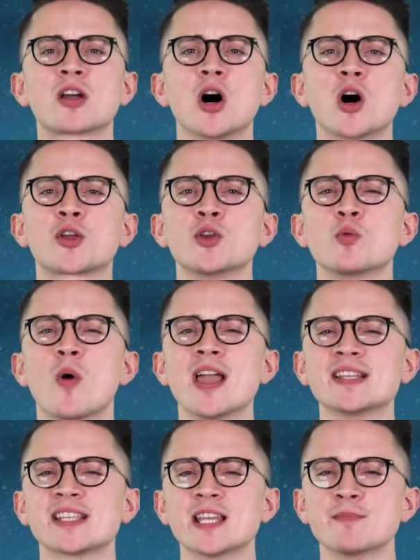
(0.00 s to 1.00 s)
Lukaku
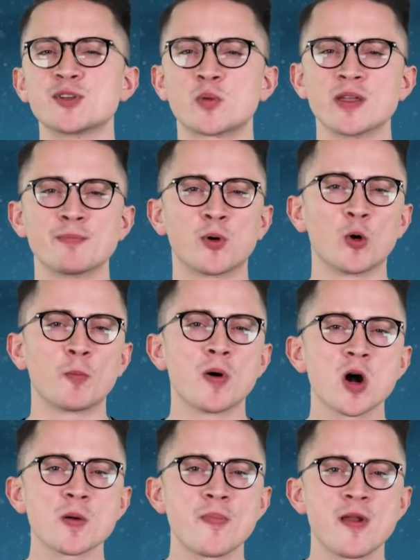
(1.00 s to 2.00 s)
waits in between Paul
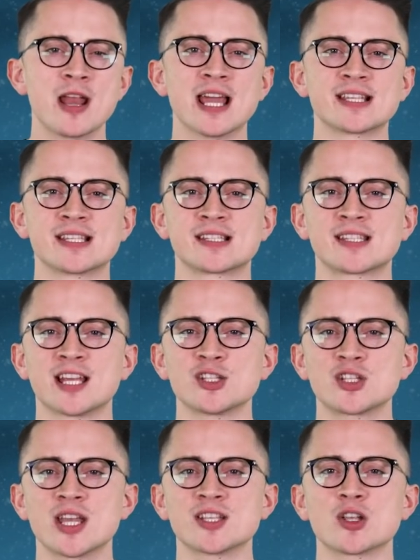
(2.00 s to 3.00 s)
Pogba and Alexis
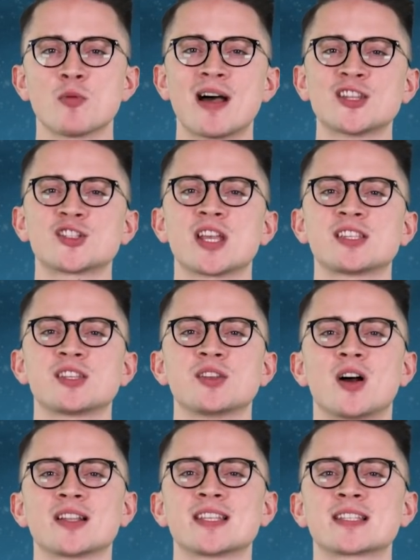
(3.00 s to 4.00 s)
Sanchez on Manchester
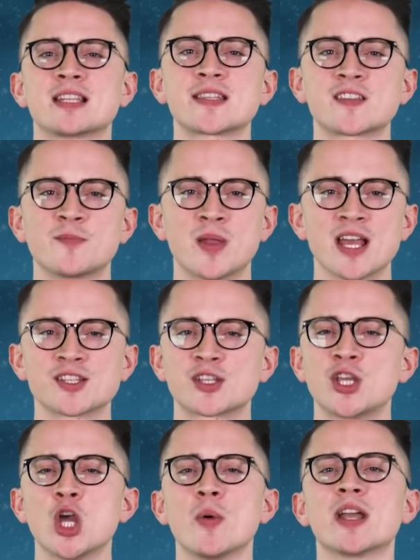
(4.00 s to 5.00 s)
United's list of players
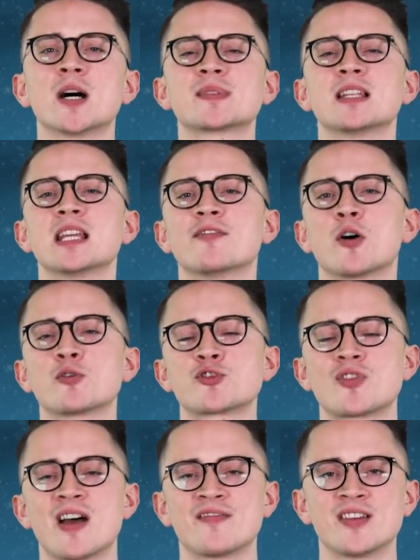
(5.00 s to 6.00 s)
queuing up to leave Old
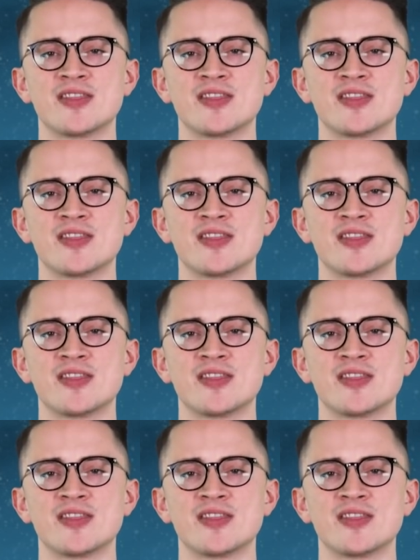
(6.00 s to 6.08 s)
Trafford